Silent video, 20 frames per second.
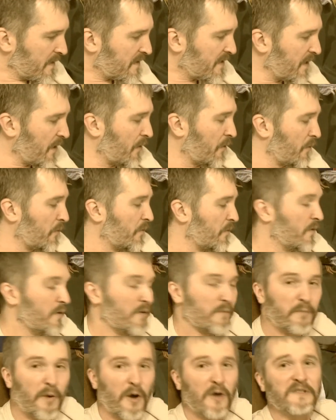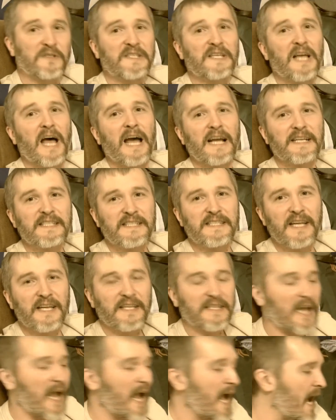So, both sides
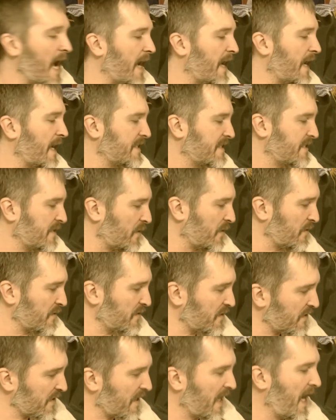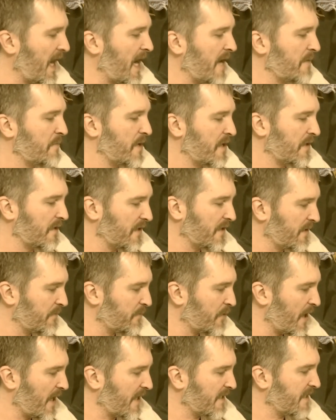said, yeah, a soldier can mentally
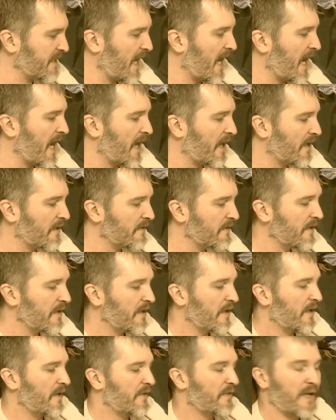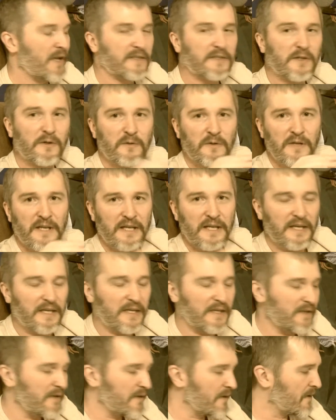break down. They do
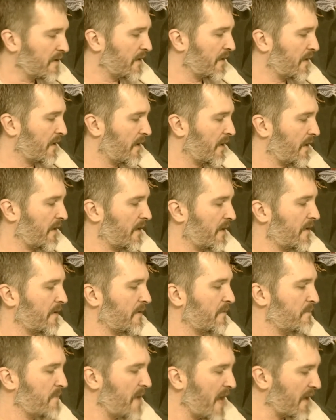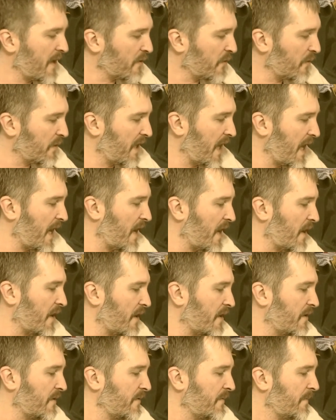need uh, medical
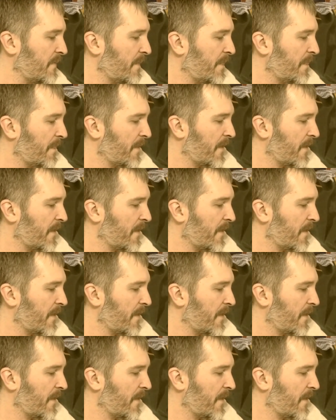care.